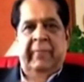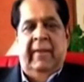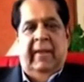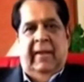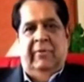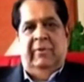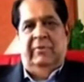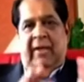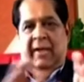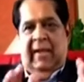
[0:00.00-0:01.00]
interest
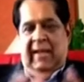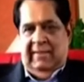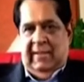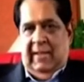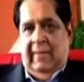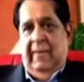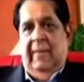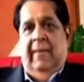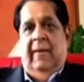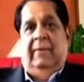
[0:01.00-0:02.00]
rate as a
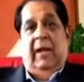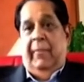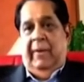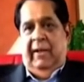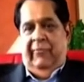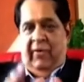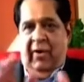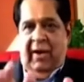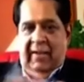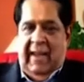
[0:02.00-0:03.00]
therapeutic for
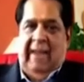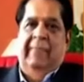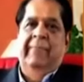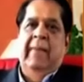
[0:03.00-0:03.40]
that.